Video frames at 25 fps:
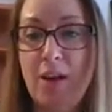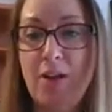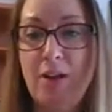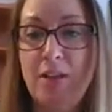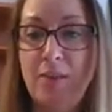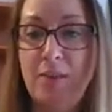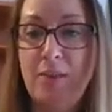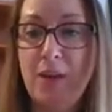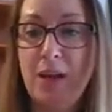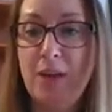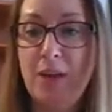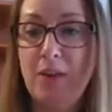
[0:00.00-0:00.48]
to
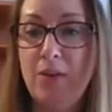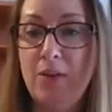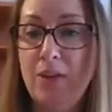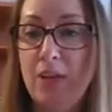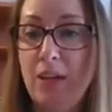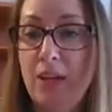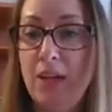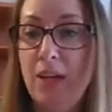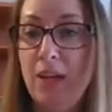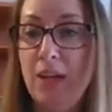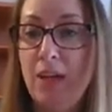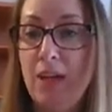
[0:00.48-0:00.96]
make a
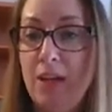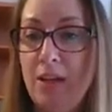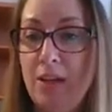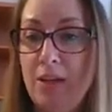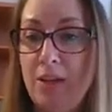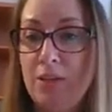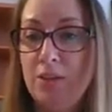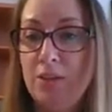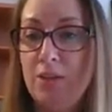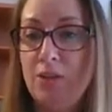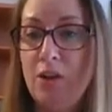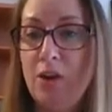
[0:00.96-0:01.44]
really
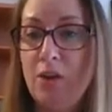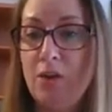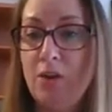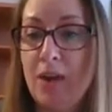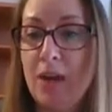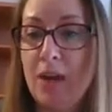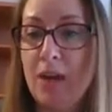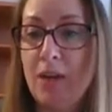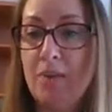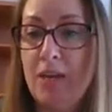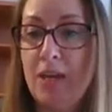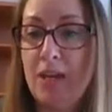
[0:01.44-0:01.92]
strong
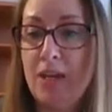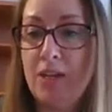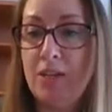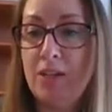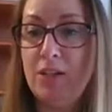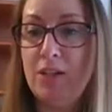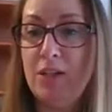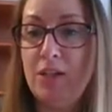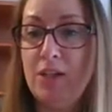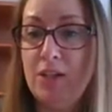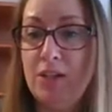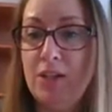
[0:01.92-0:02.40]

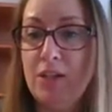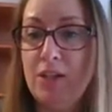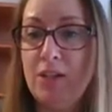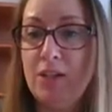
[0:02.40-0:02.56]
recommendation.